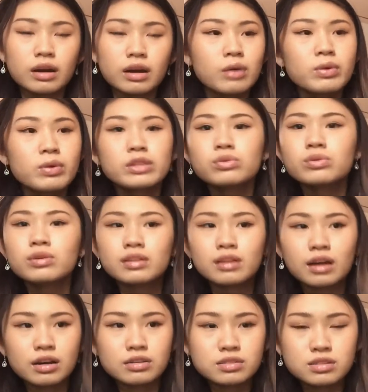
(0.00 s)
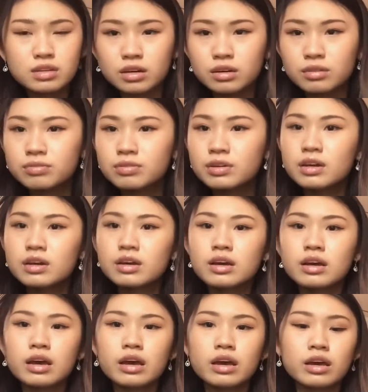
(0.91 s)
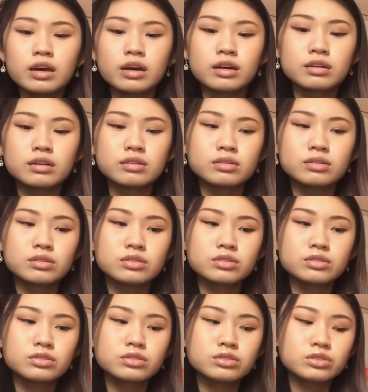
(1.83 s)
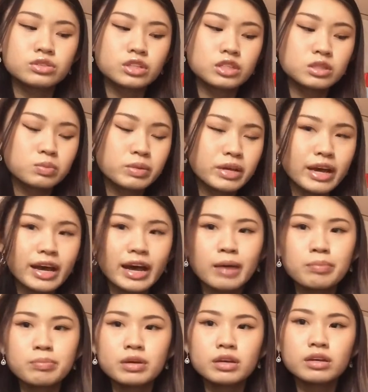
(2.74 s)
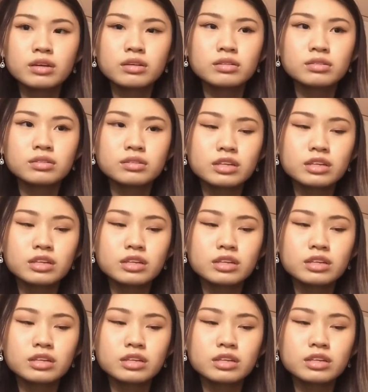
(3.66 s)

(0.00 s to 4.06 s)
I went through a lot of stuff, and just be happy,